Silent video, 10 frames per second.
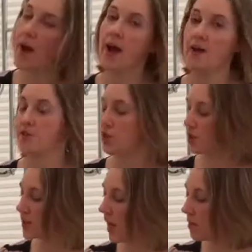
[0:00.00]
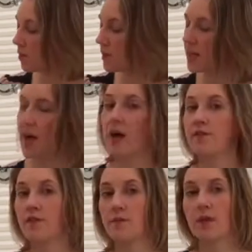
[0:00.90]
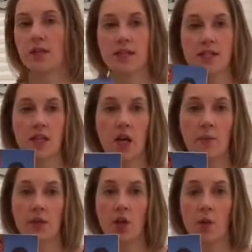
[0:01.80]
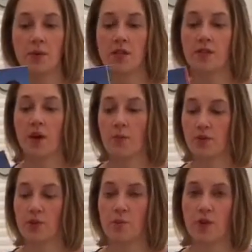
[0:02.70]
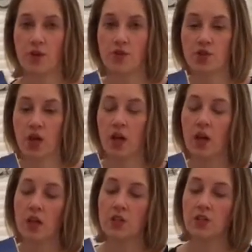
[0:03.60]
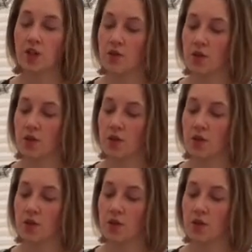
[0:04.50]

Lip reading: have on our table, we'd have at least a couple of copies of our product brochure so